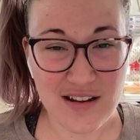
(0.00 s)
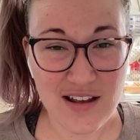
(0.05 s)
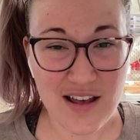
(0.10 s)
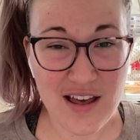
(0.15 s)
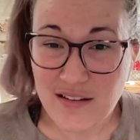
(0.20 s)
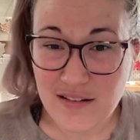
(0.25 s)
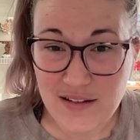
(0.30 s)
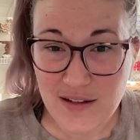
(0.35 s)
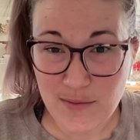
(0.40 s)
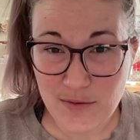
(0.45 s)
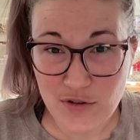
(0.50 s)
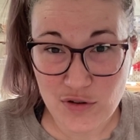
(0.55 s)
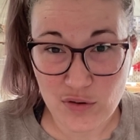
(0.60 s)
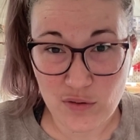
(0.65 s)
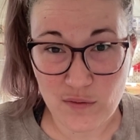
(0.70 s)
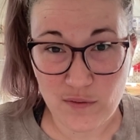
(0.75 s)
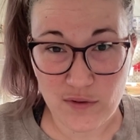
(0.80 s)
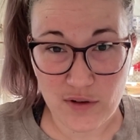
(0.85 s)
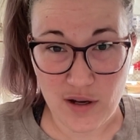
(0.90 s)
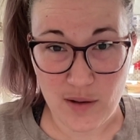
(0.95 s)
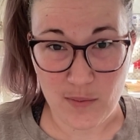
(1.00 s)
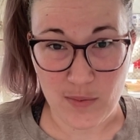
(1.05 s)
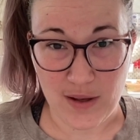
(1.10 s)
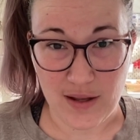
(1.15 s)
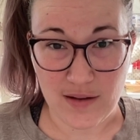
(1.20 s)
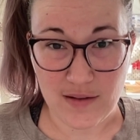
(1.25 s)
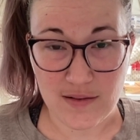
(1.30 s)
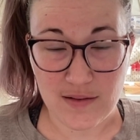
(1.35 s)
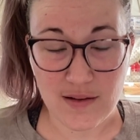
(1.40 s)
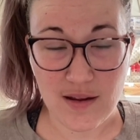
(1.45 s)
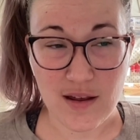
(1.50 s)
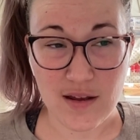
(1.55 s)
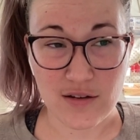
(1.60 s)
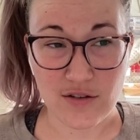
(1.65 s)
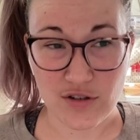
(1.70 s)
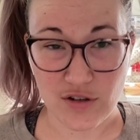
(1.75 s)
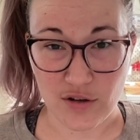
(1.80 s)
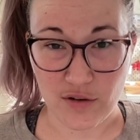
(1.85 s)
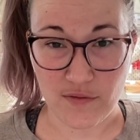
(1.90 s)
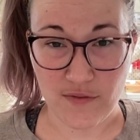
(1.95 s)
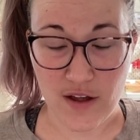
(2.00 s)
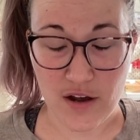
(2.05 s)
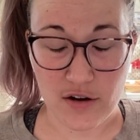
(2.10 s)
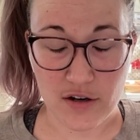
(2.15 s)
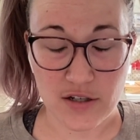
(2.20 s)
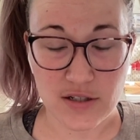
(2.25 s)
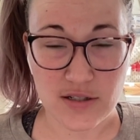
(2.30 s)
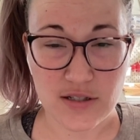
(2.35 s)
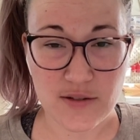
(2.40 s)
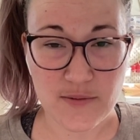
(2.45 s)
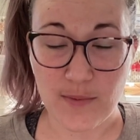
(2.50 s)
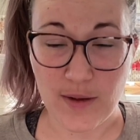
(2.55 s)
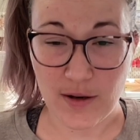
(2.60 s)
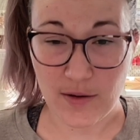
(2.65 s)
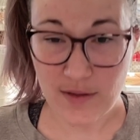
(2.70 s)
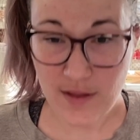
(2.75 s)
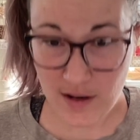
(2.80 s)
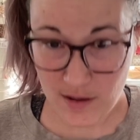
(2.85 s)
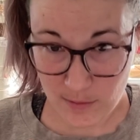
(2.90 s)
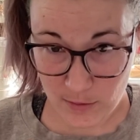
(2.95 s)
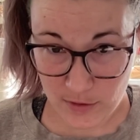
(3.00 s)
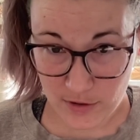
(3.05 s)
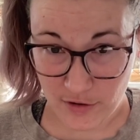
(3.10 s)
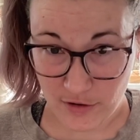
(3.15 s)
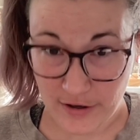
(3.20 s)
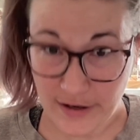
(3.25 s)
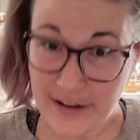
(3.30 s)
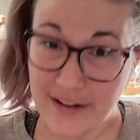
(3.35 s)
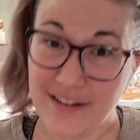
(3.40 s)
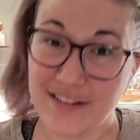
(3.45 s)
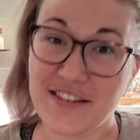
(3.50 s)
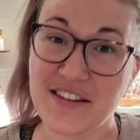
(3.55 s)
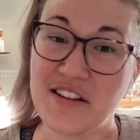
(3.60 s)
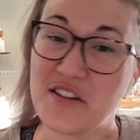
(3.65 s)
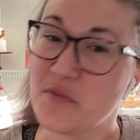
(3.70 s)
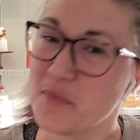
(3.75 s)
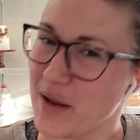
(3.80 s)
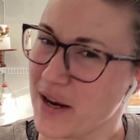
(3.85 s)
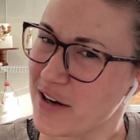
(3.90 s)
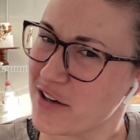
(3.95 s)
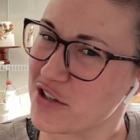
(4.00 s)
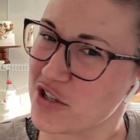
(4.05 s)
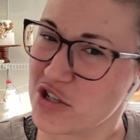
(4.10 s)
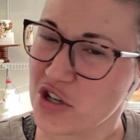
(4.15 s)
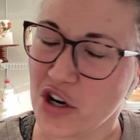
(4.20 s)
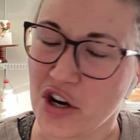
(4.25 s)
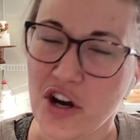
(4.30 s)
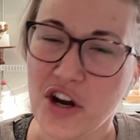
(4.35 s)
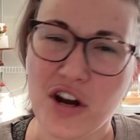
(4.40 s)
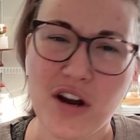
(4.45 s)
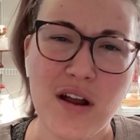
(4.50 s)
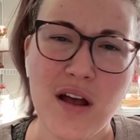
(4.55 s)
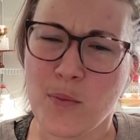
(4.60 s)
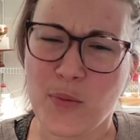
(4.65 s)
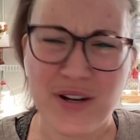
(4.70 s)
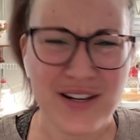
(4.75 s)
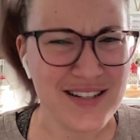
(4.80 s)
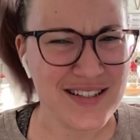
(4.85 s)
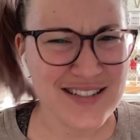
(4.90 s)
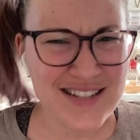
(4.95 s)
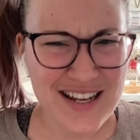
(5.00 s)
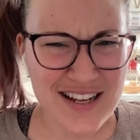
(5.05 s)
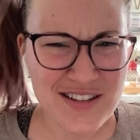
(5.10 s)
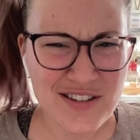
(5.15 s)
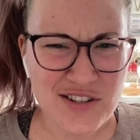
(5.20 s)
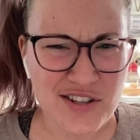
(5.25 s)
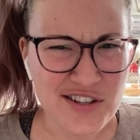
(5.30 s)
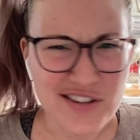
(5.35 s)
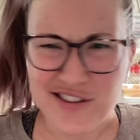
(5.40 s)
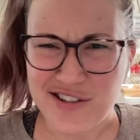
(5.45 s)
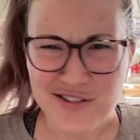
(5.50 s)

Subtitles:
And the same is true for gum paste and sugar flowers. It's made with edible ingredients, it's made out of sugar, but it doesn't taste good.